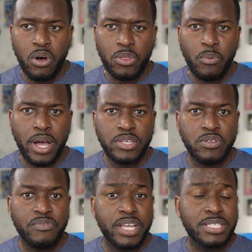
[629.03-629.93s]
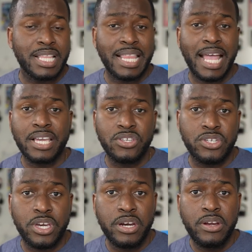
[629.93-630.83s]
Otherwise, don't forget to like,
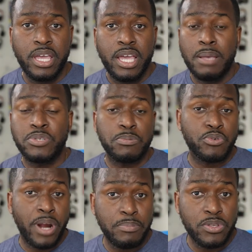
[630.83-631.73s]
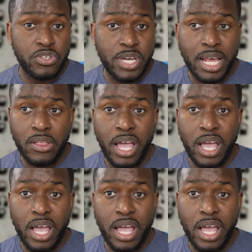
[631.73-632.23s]
share, and subscribe to the channel.